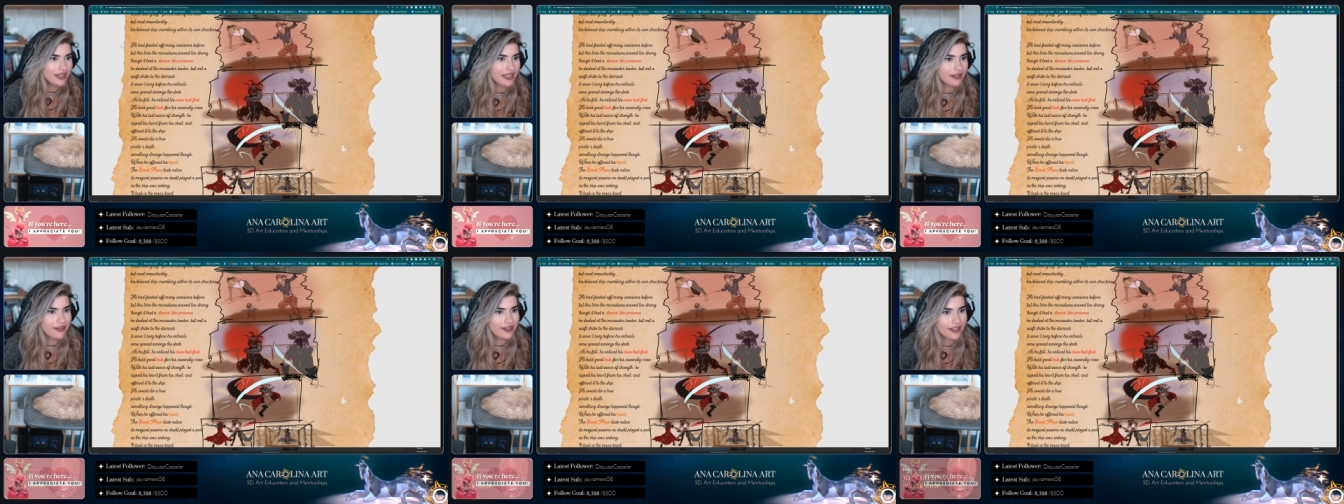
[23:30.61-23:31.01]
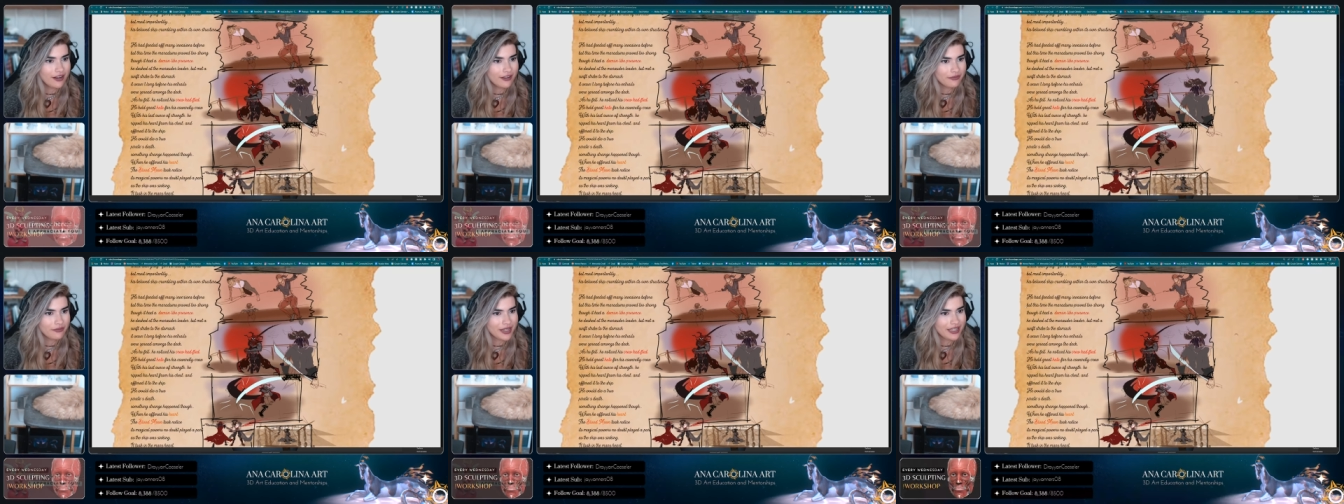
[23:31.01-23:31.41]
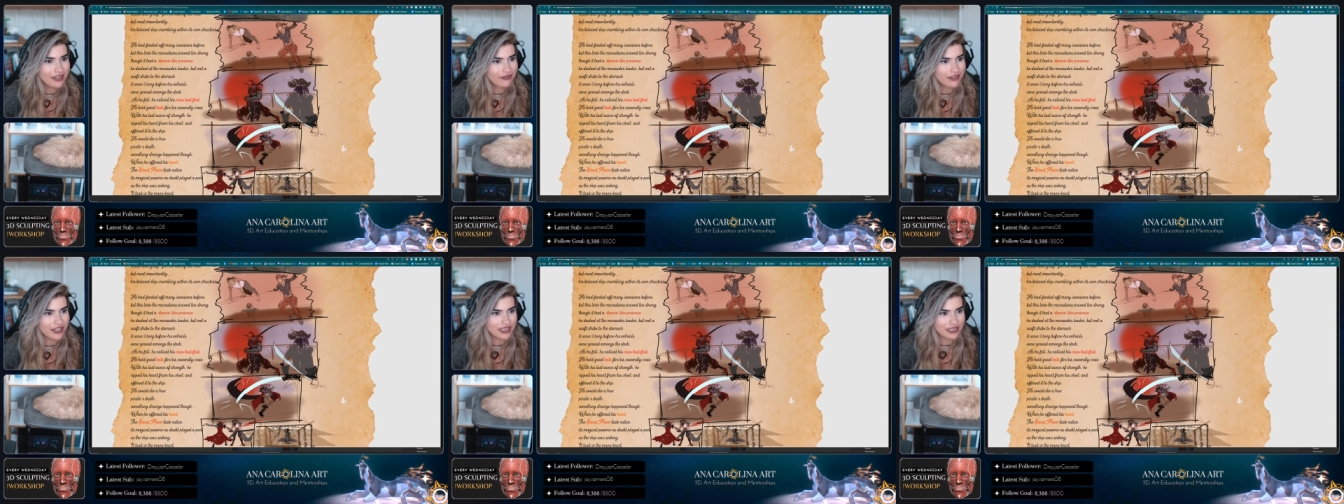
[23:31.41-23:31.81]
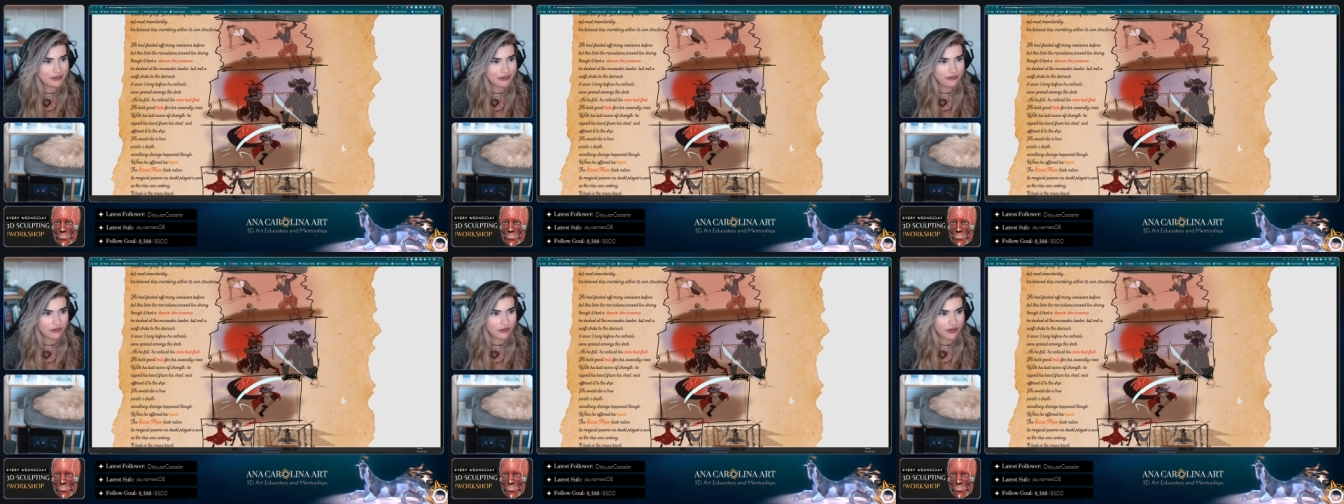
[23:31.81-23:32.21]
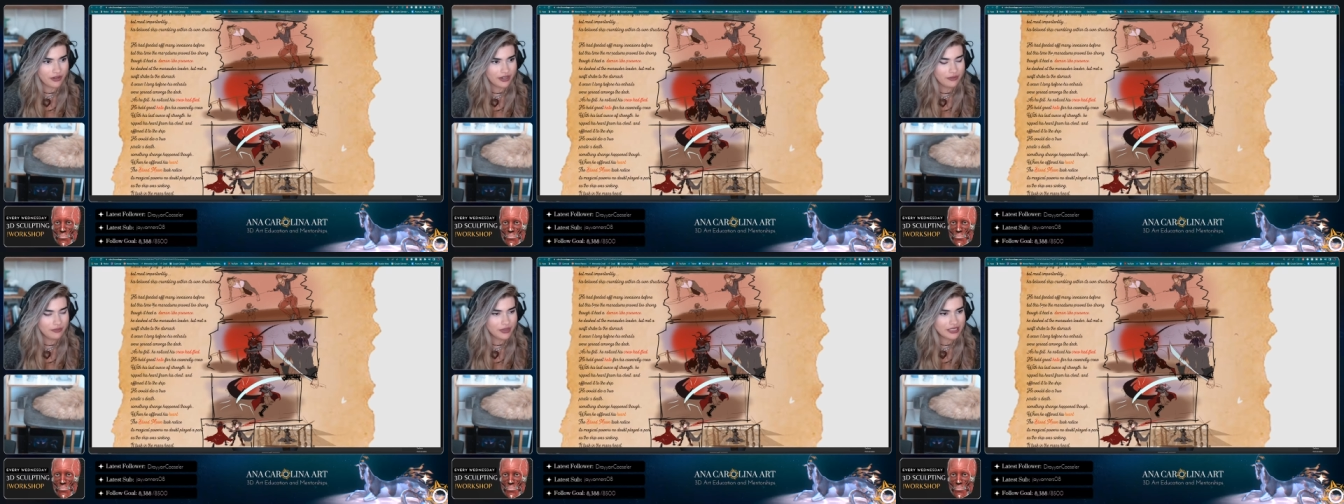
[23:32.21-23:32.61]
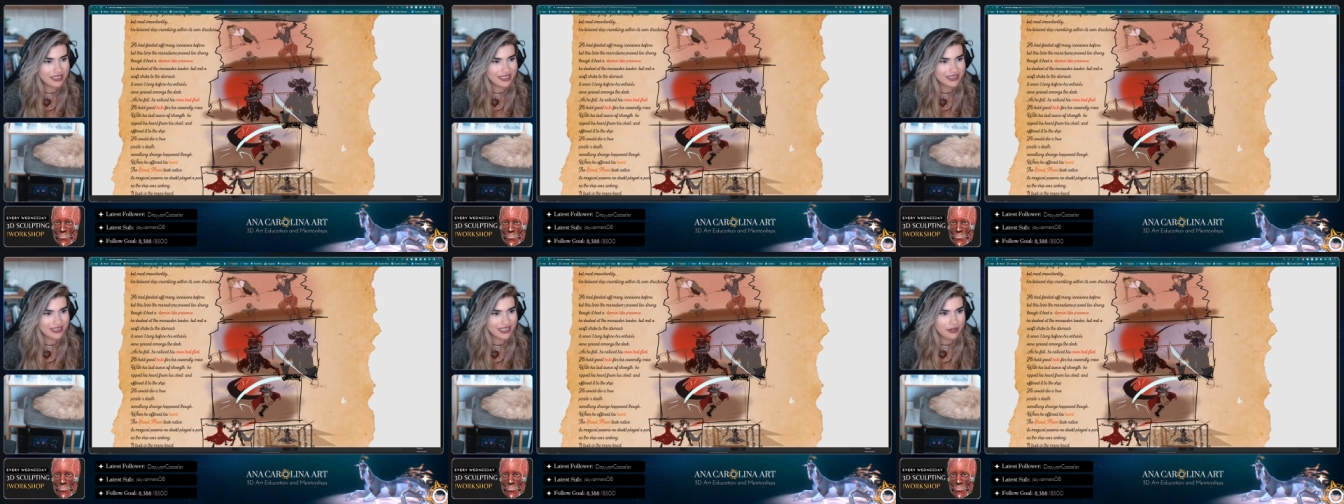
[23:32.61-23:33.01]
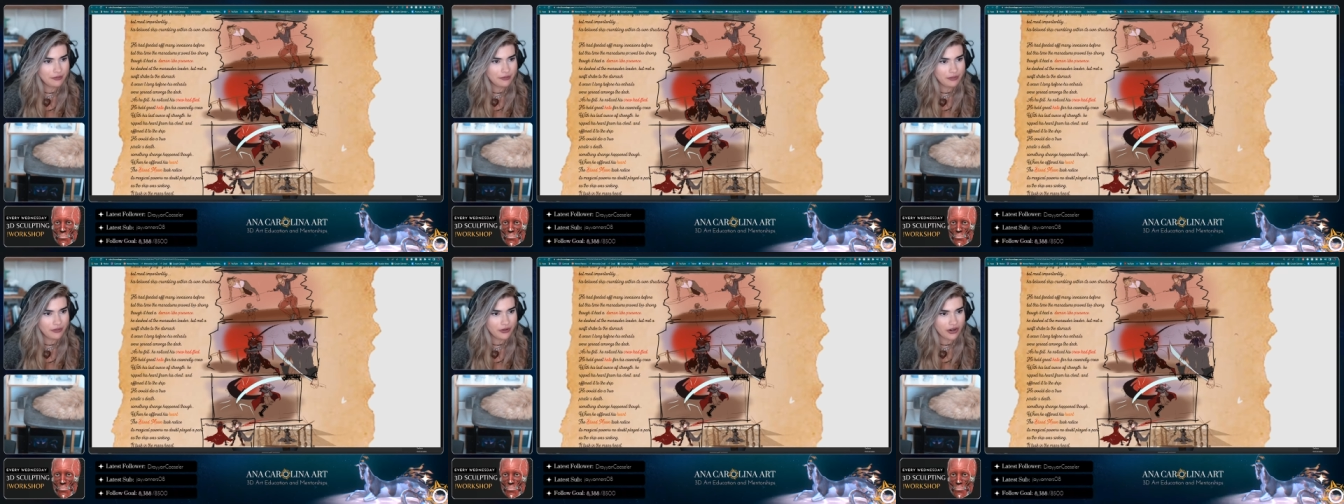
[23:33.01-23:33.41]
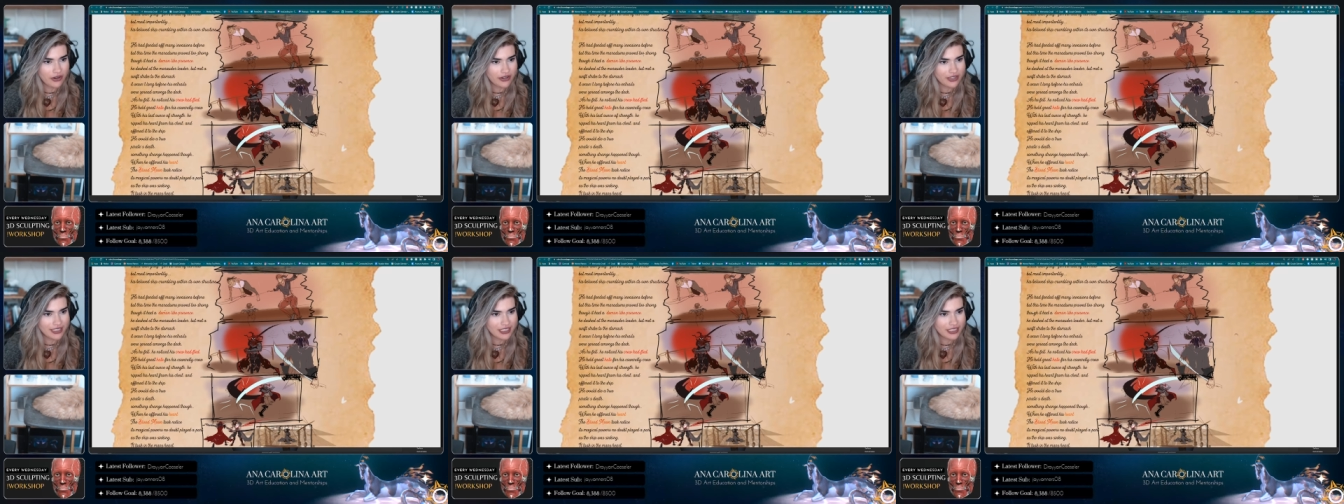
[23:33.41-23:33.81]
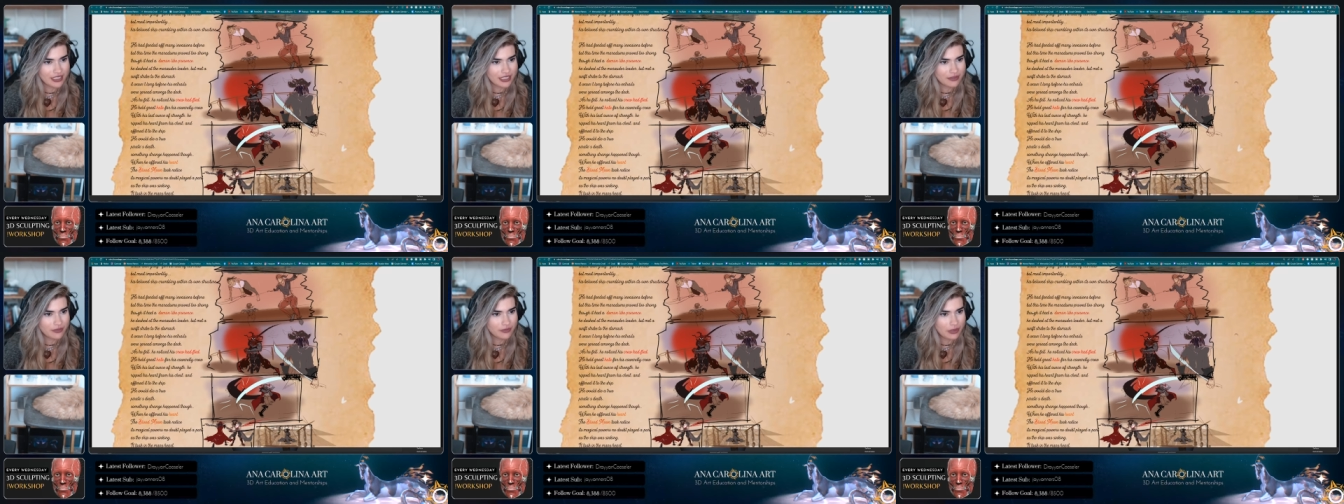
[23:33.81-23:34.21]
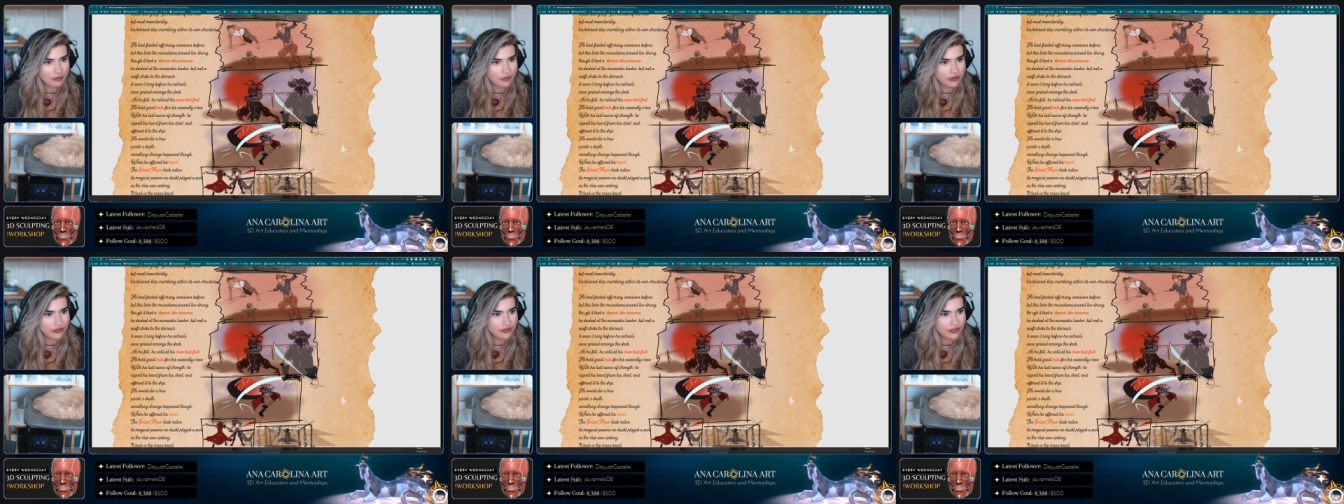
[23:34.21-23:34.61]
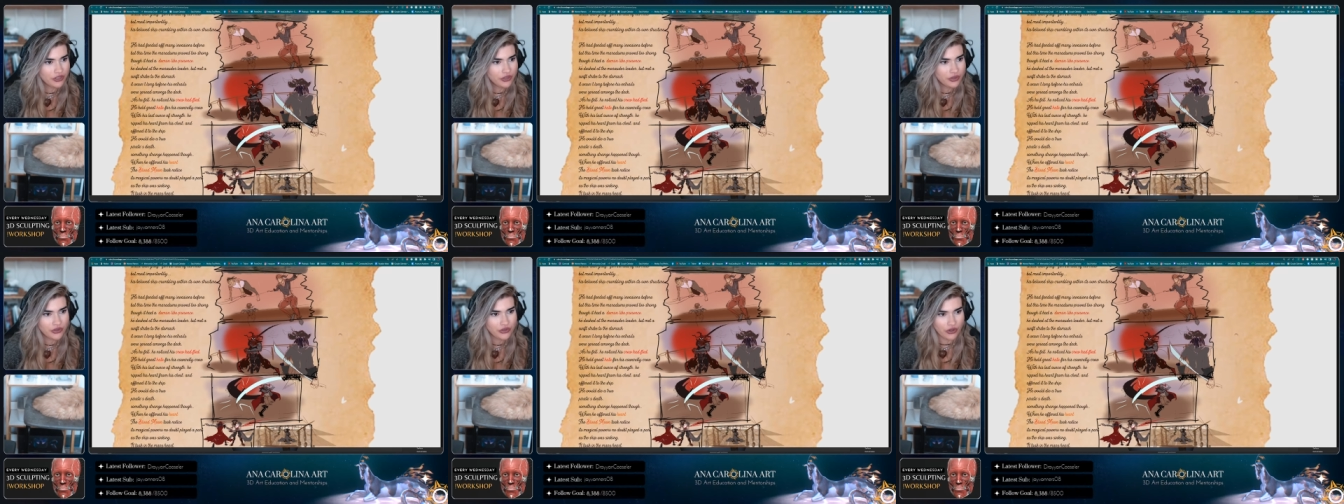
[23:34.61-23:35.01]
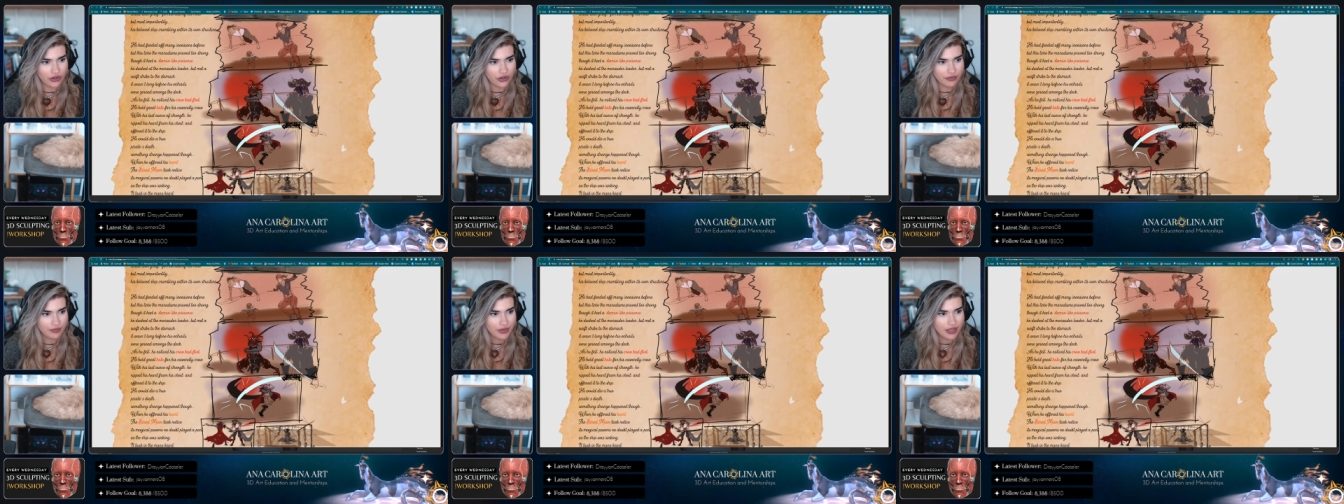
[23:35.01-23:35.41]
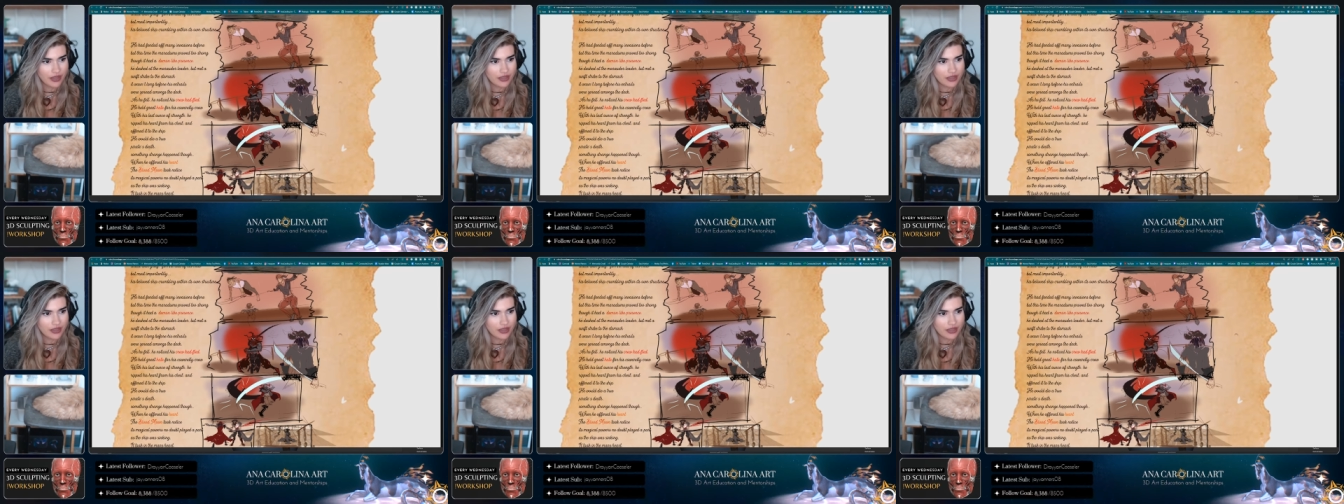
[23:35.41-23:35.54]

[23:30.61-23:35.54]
He had fended off many invasions before, but this time the marauders proved too strong.